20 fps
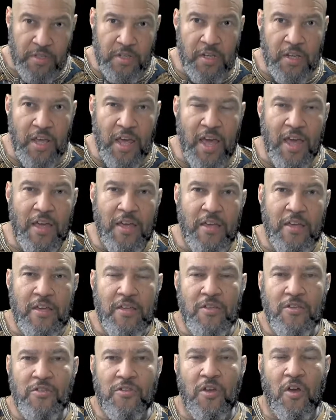See that?
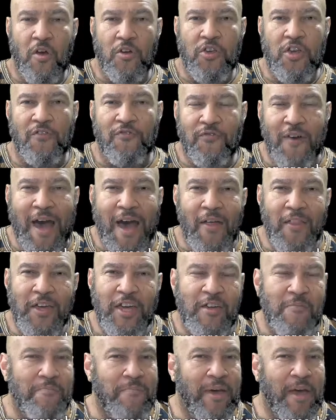So your father
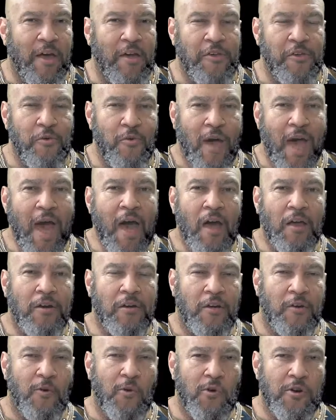can bail you out
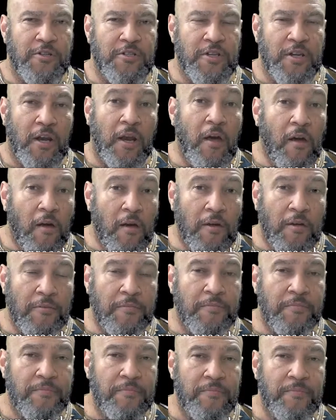according to the law.
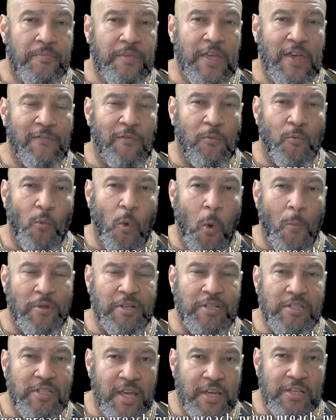If a
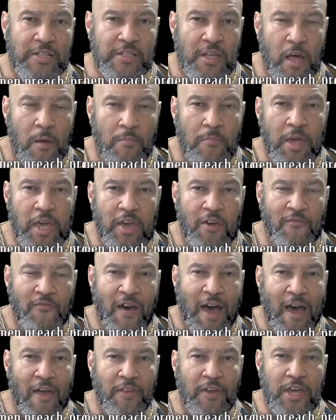woman says something and your
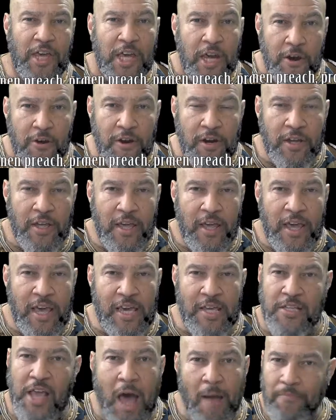father hear it, and
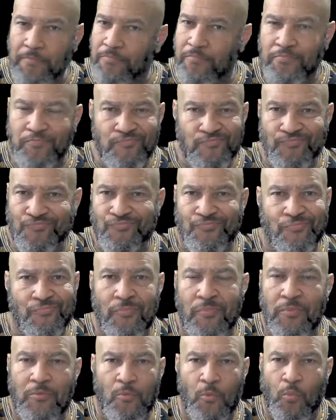he's up,
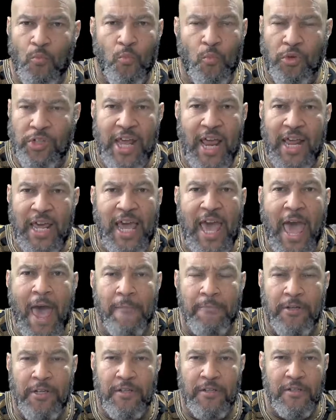that ain't
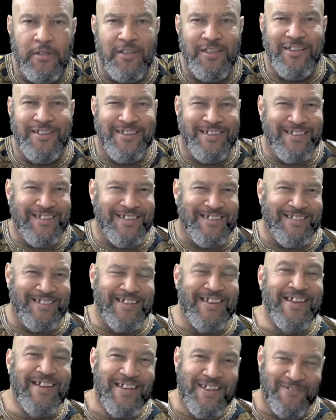happening.
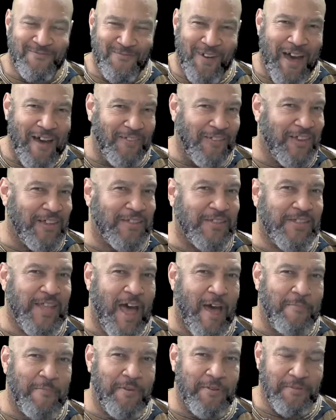Father can
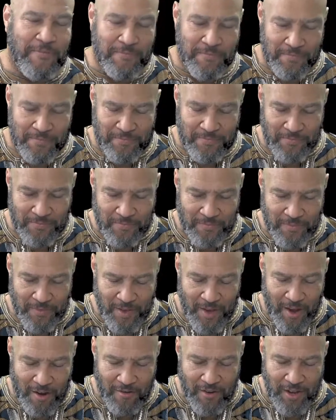stop it.
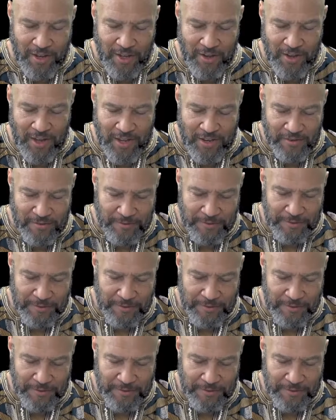All right, go ahead.